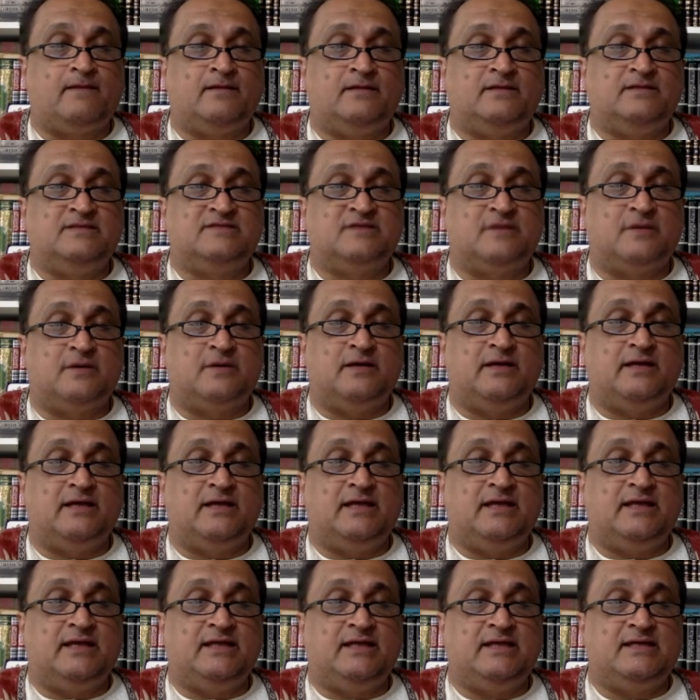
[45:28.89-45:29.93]
So
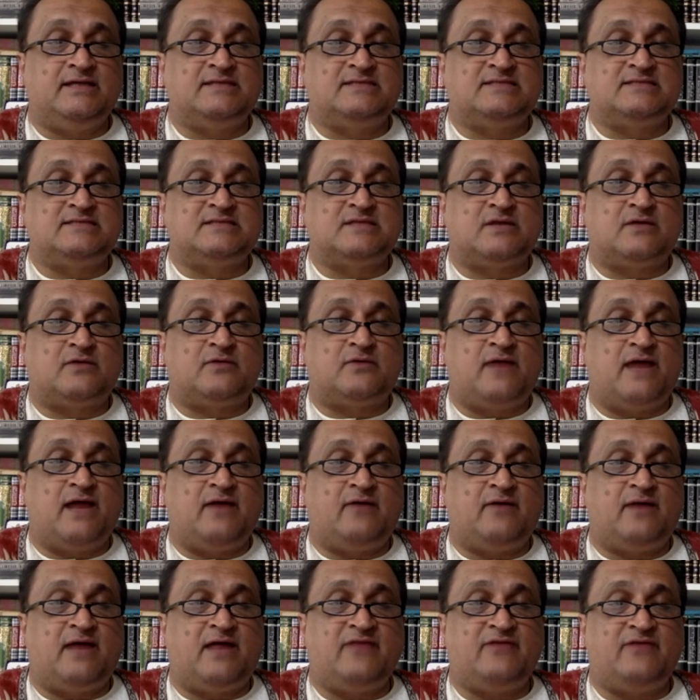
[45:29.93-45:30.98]
it is ra-
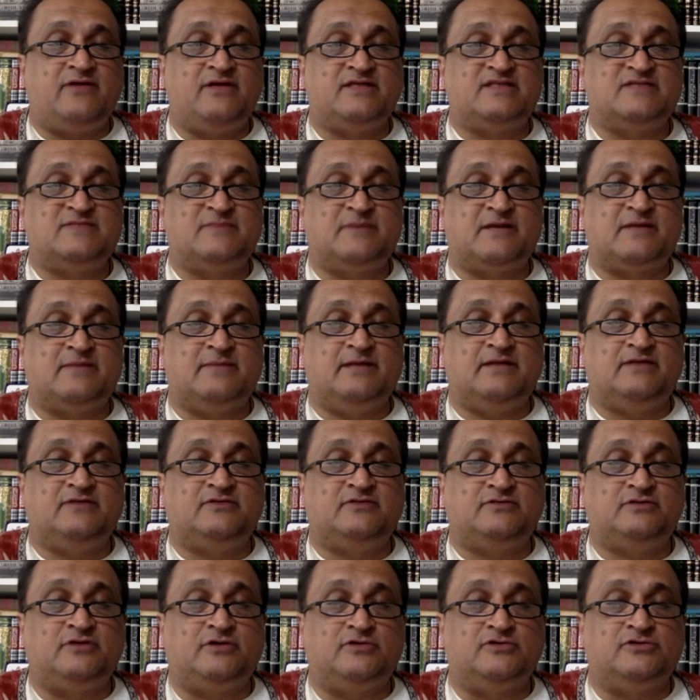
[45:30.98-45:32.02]
rather it is about a mental
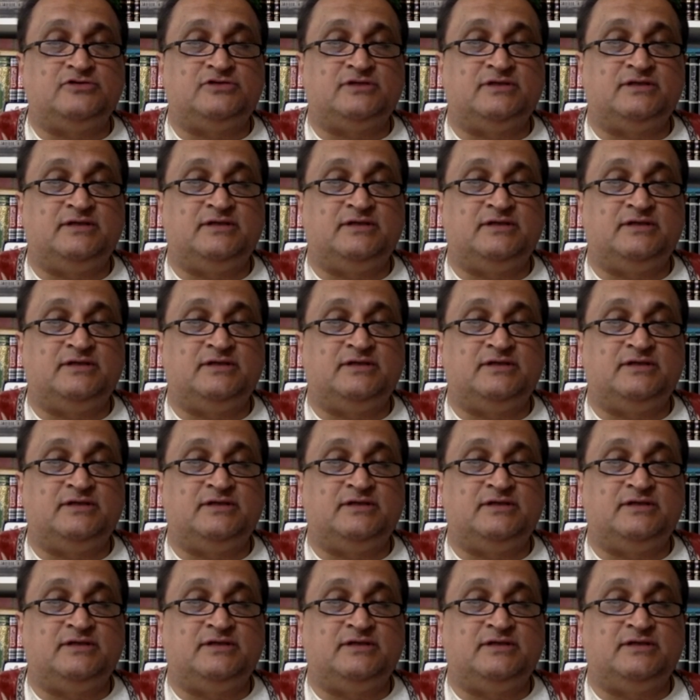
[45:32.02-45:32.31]
notion,